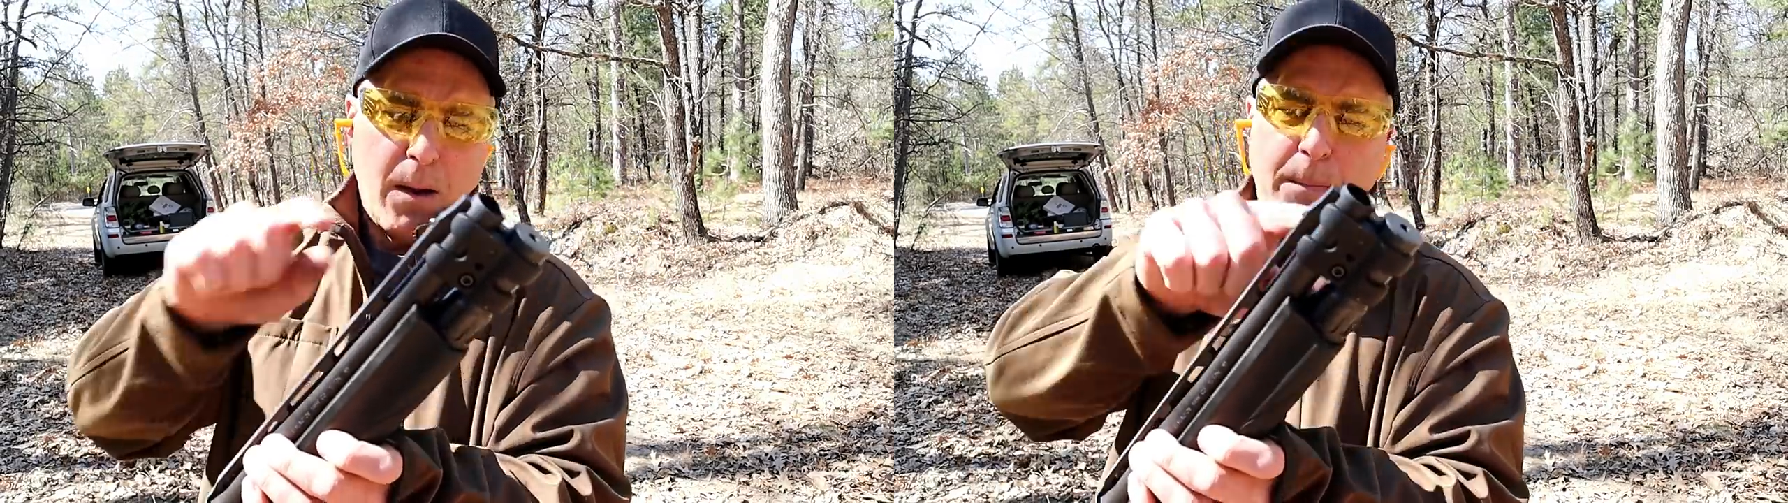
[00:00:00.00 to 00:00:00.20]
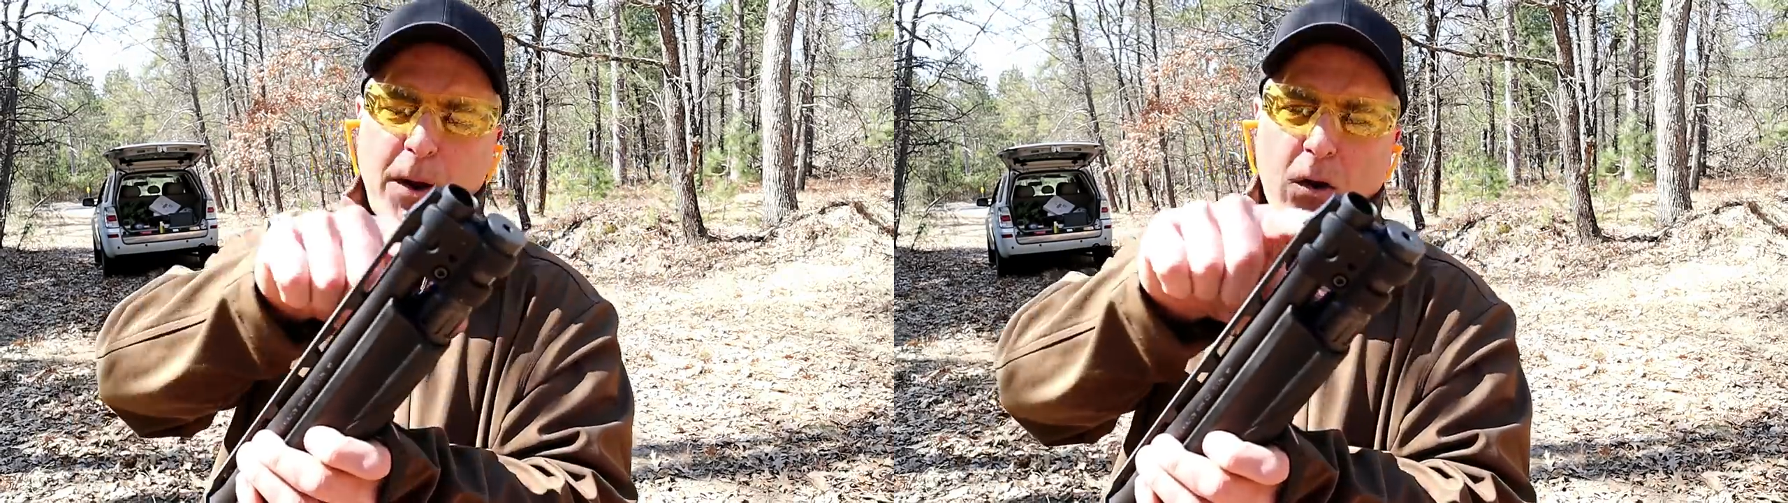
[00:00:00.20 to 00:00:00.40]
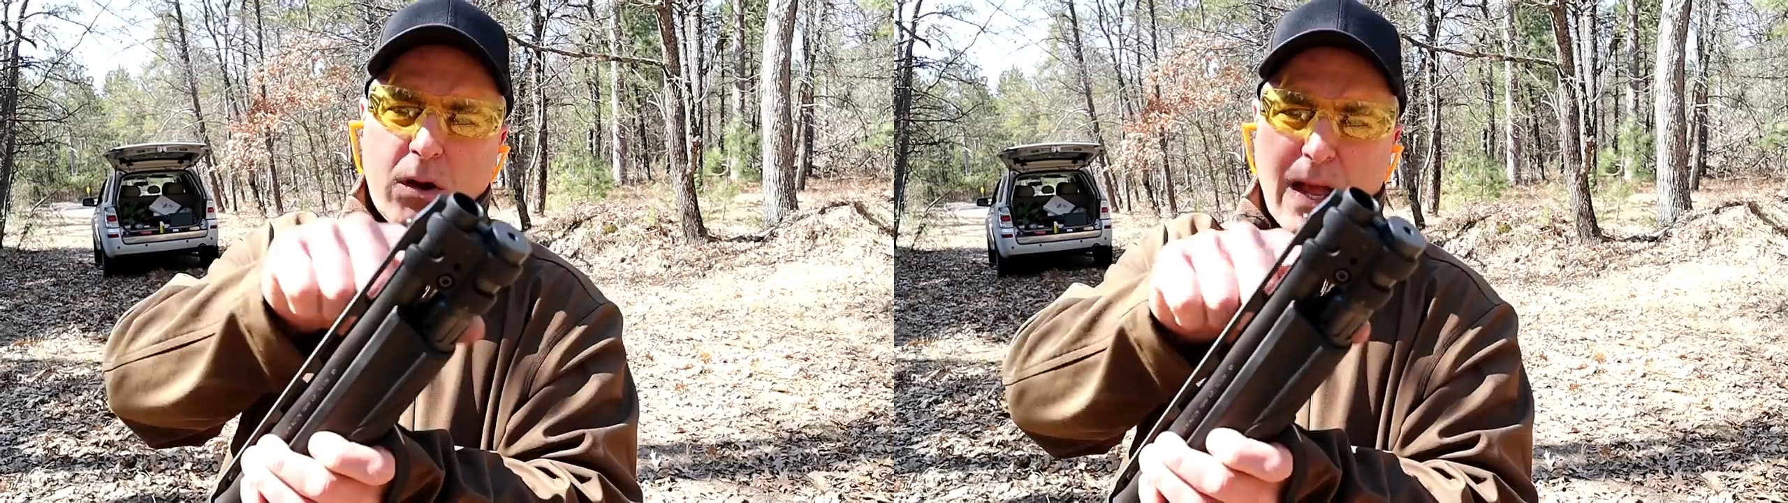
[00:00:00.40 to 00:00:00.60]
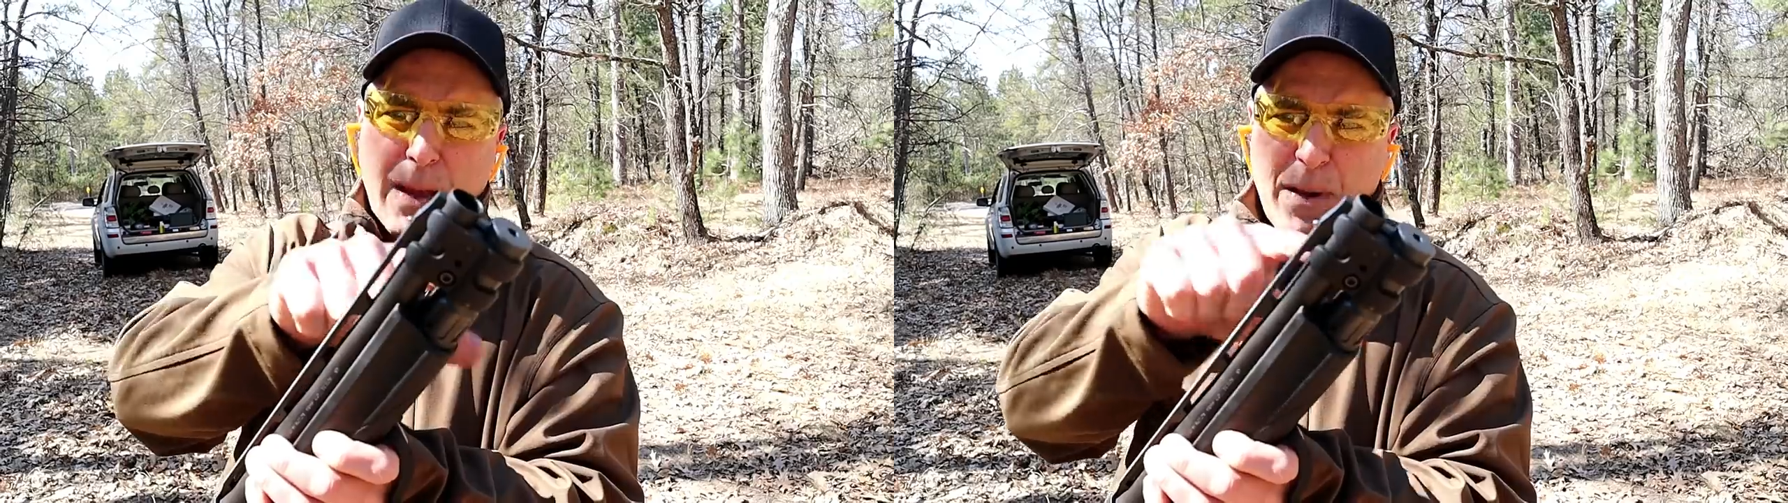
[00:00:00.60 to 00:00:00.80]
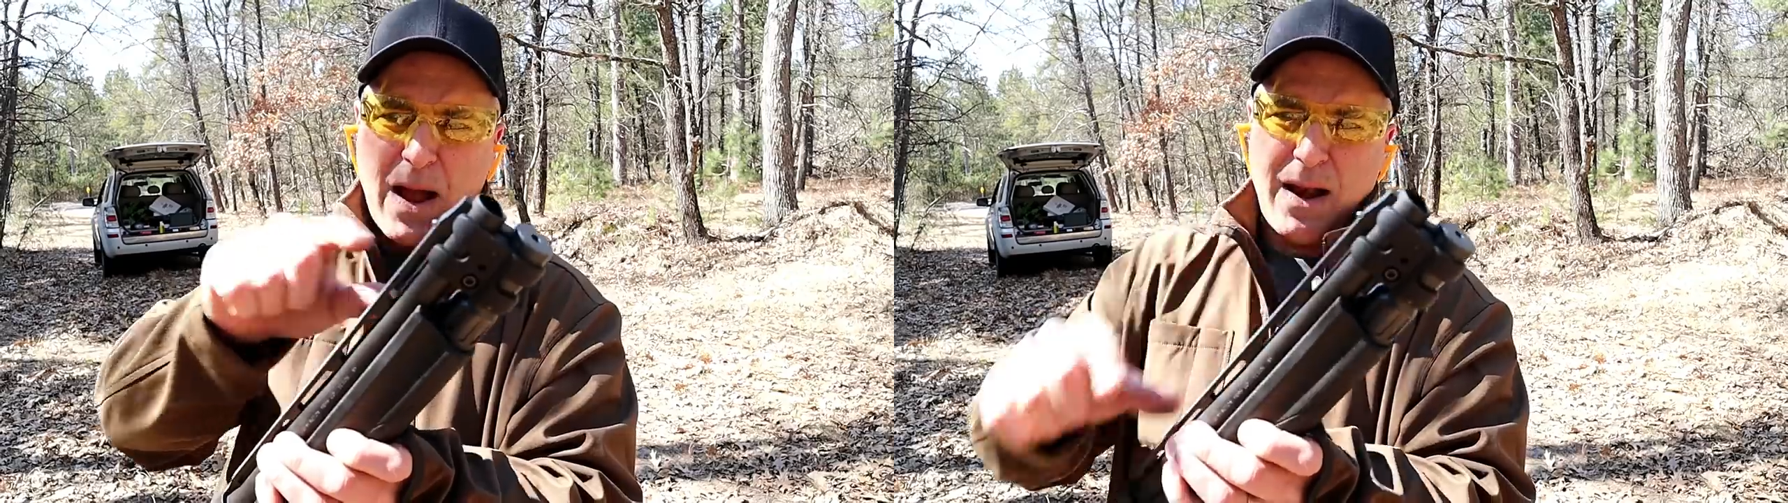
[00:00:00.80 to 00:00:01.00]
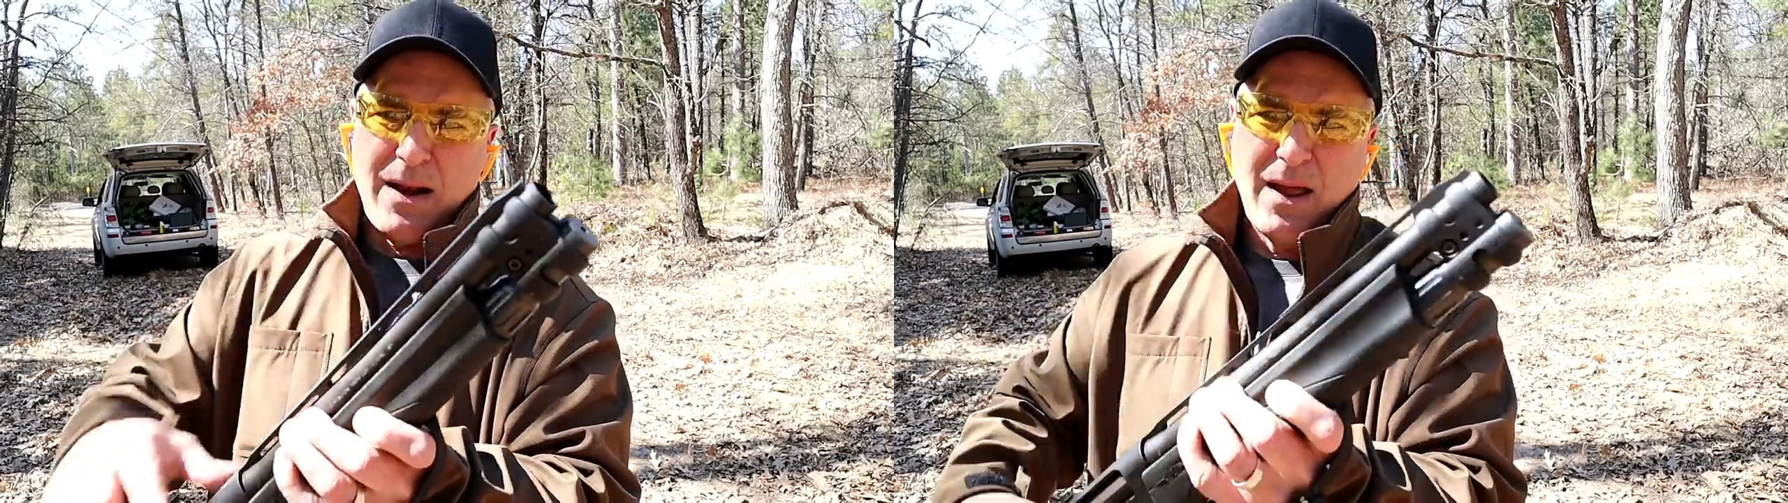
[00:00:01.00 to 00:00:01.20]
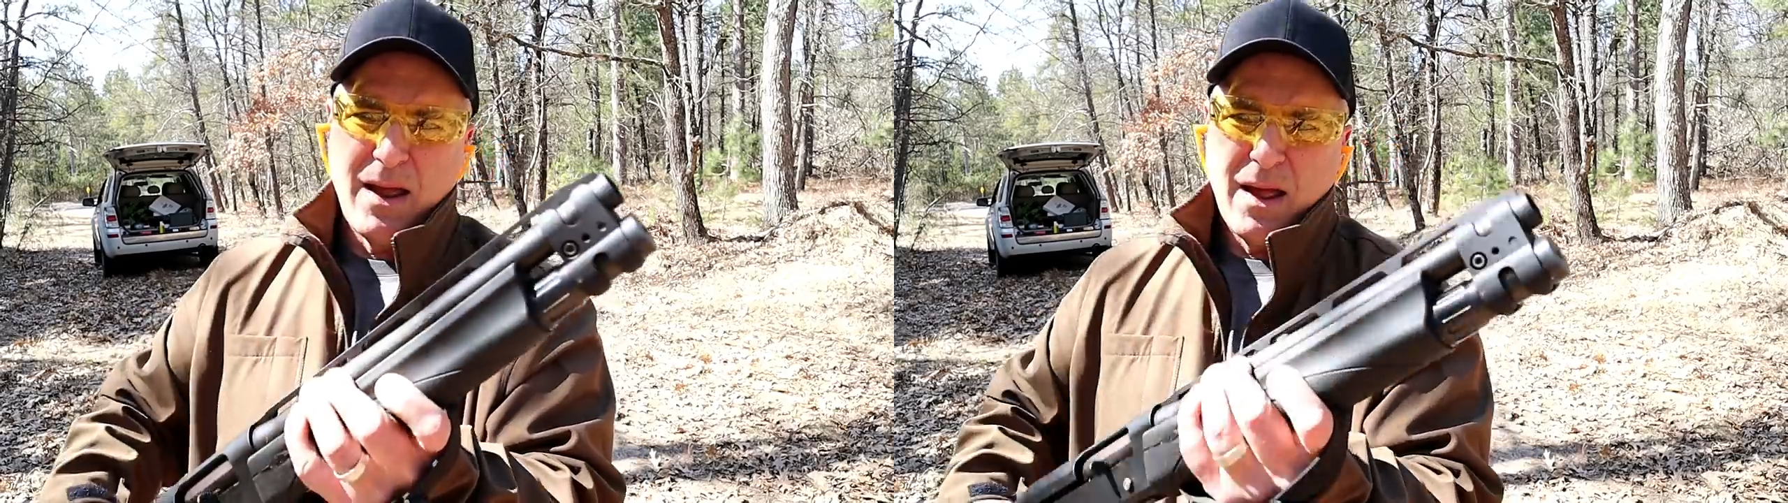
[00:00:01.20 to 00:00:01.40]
barrel clamp on